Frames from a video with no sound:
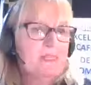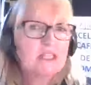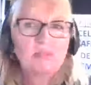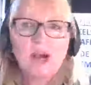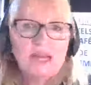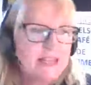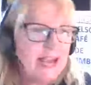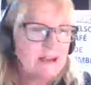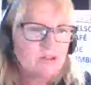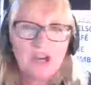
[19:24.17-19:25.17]
Surprised at
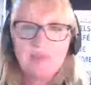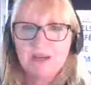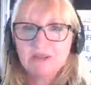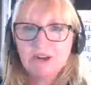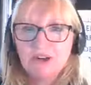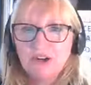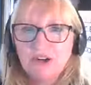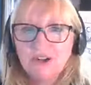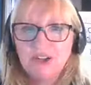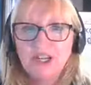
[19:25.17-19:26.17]
how dry my throat
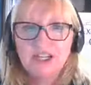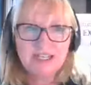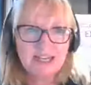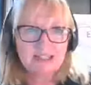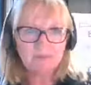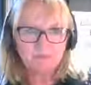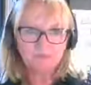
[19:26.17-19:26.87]
got on Thursday.